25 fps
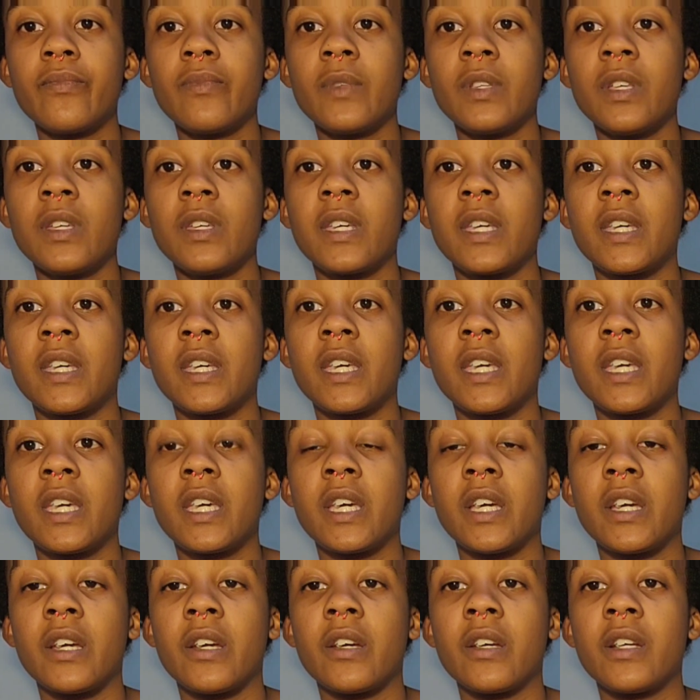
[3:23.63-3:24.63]
Like
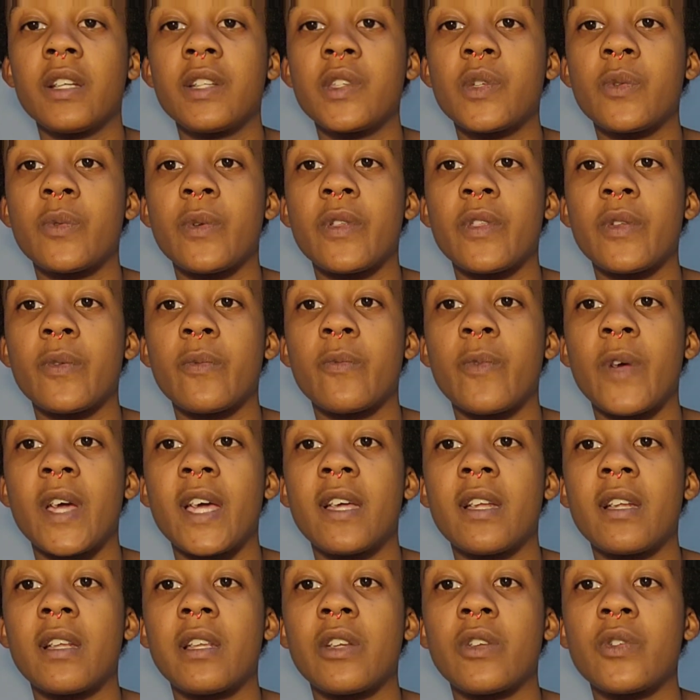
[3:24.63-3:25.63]
here, that's where the
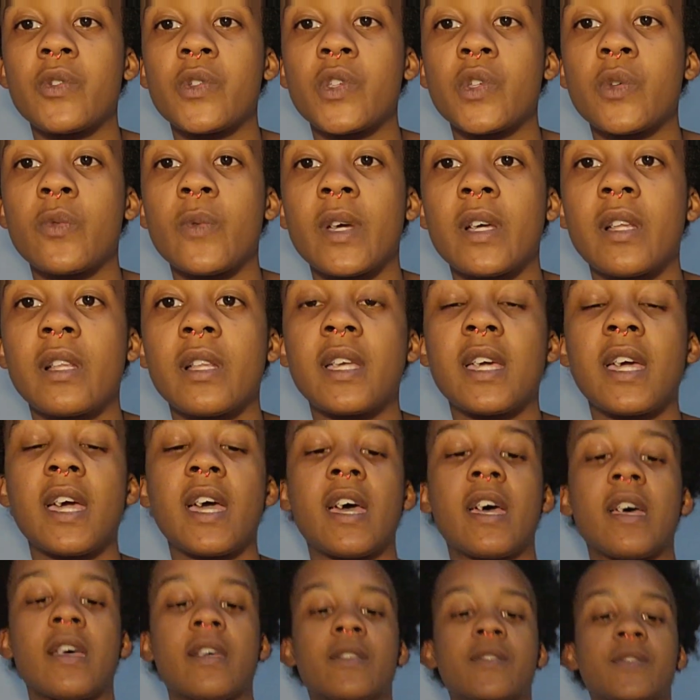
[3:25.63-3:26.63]
red little squiggly
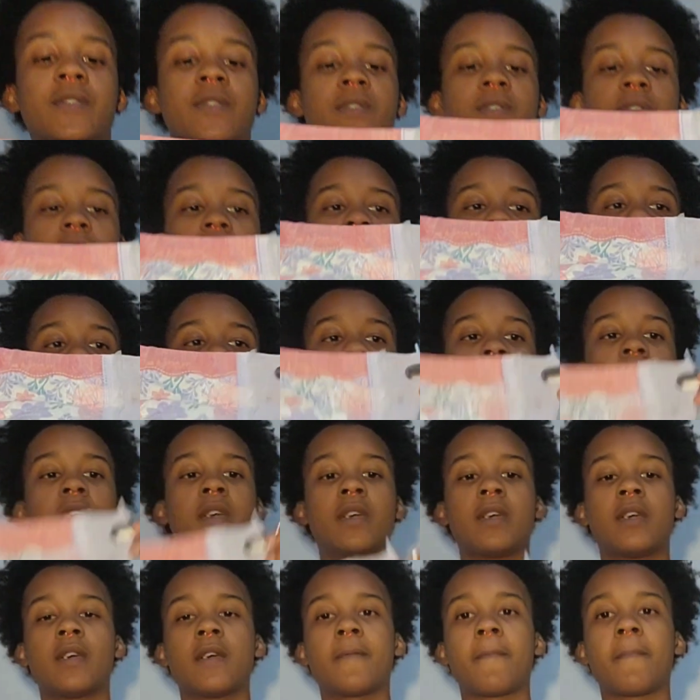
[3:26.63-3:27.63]
ends.
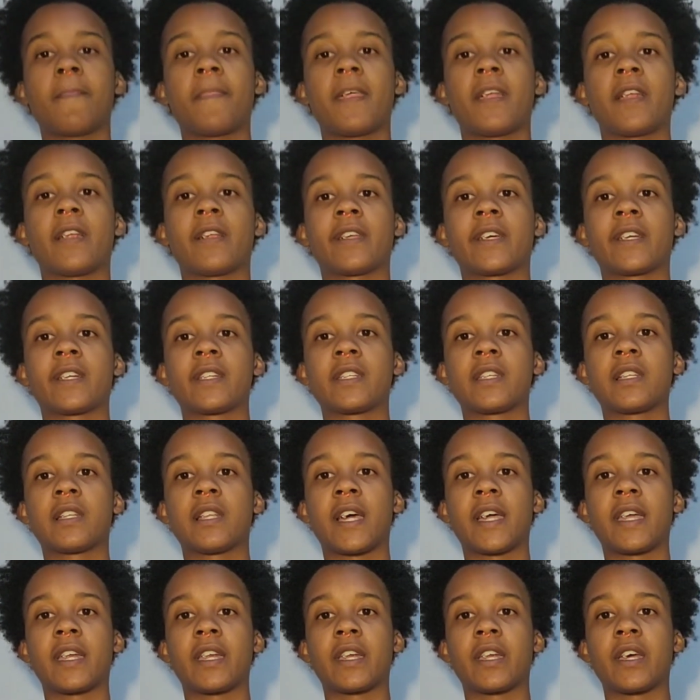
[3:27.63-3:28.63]
And I like to
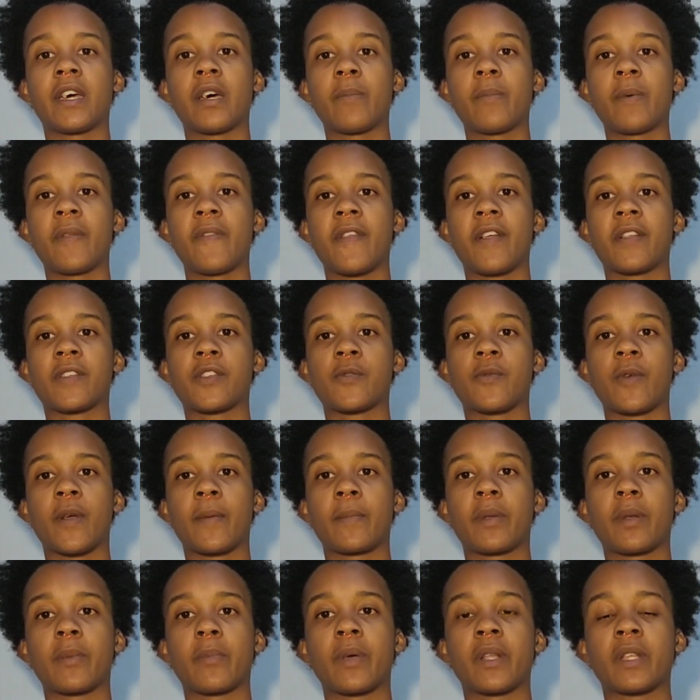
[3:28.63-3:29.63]
line it up, and that's where I'm
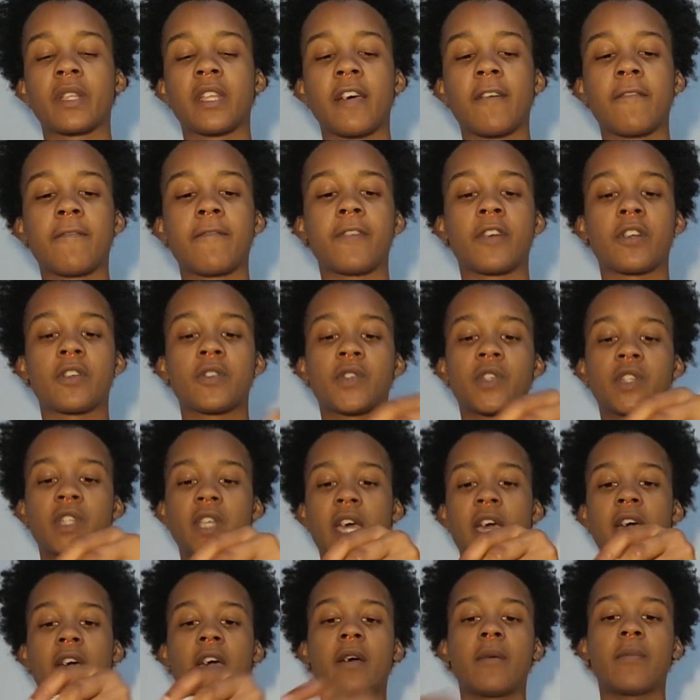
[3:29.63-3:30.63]
gonna put that first
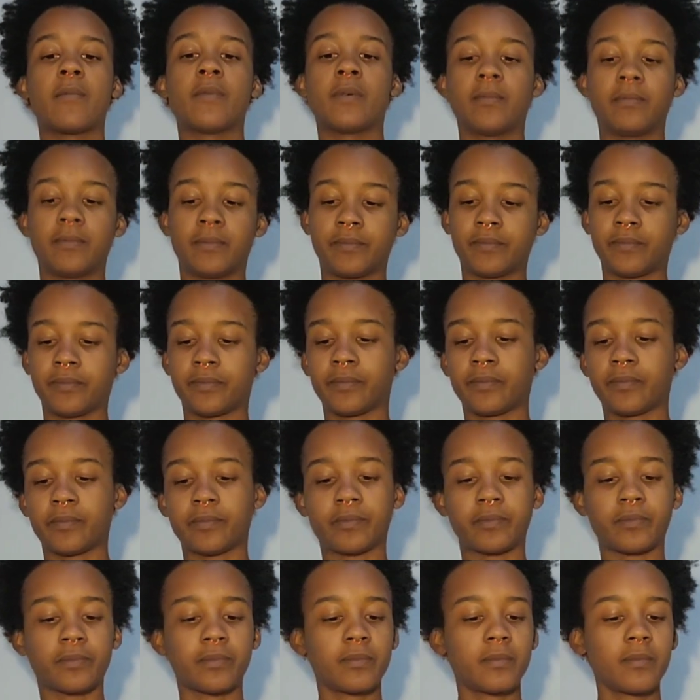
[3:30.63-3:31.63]
tab.
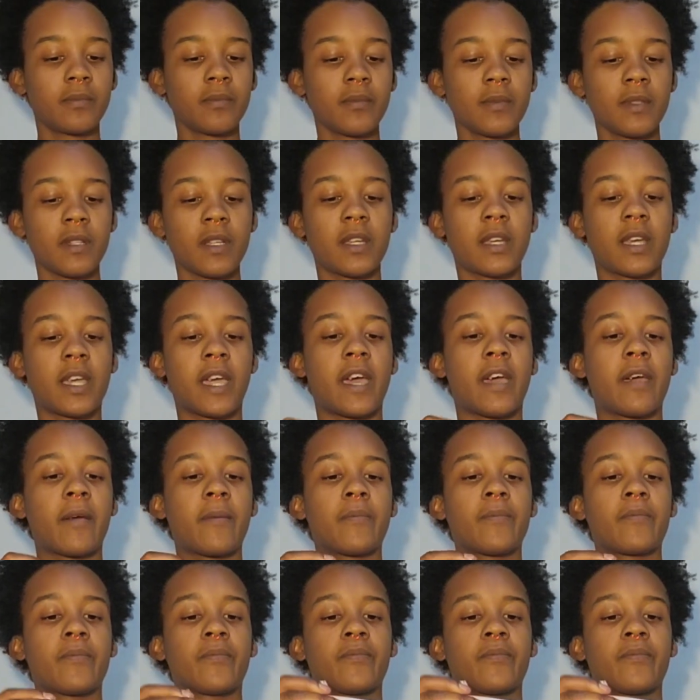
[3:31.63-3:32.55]
Okay.